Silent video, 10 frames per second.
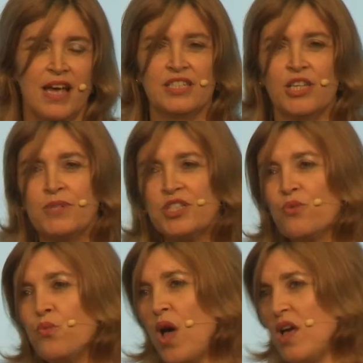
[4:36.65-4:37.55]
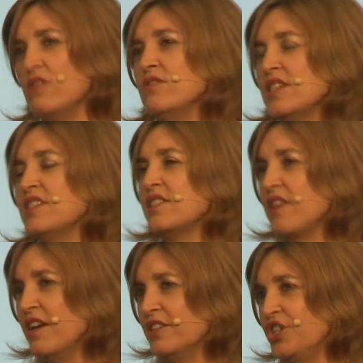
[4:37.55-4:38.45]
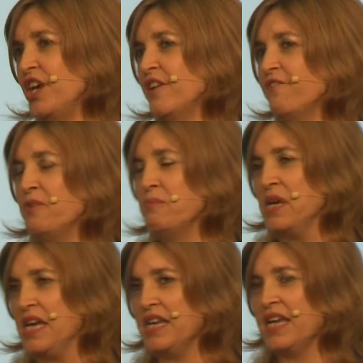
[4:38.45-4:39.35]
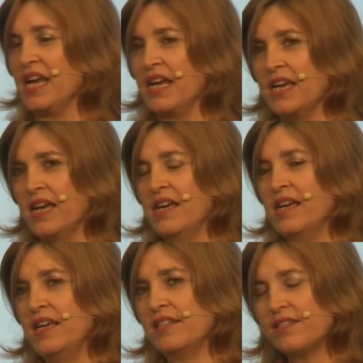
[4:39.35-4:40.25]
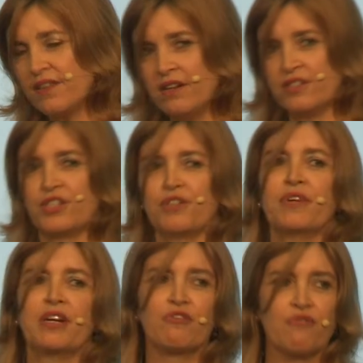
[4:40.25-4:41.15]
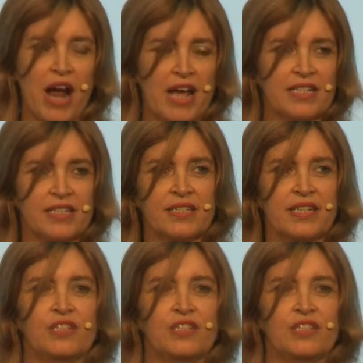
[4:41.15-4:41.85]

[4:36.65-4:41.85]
And so, as the world is searching for meaning, it starts to regress.